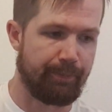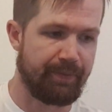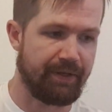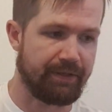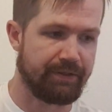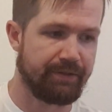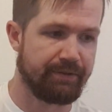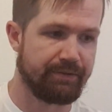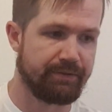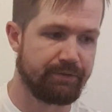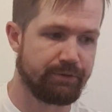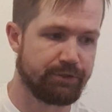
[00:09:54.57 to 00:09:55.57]
big
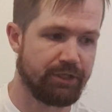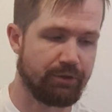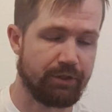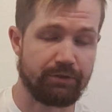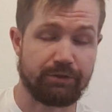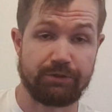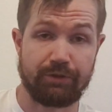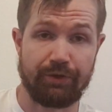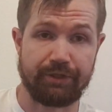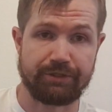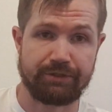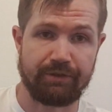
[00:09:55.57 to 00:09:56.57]
shout out to
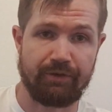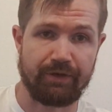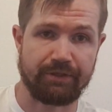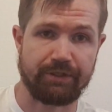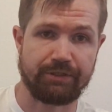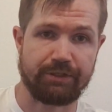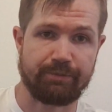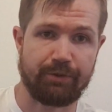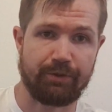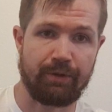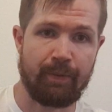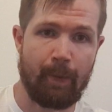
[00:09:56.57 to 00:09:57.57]
this fantastic
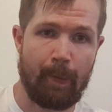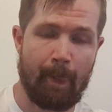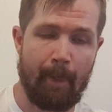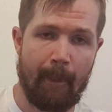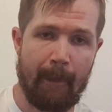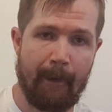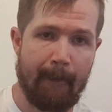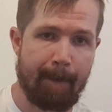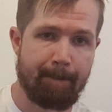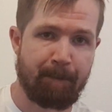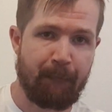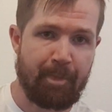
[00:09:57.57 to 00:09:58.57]
brewery
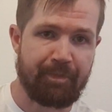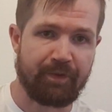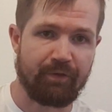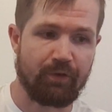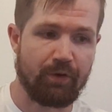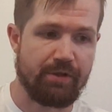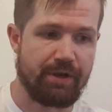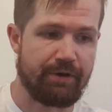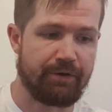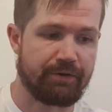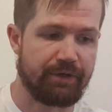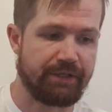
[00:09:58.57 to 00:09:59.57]
for
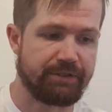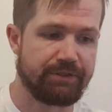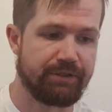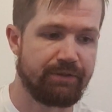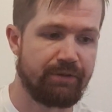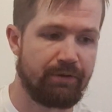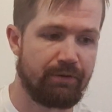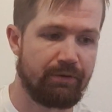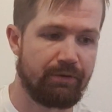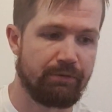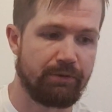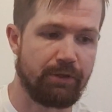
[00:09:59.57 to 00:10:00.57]
their great
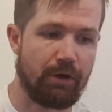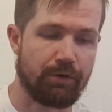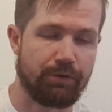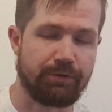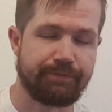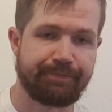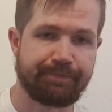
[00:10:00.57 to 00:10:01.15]
lager.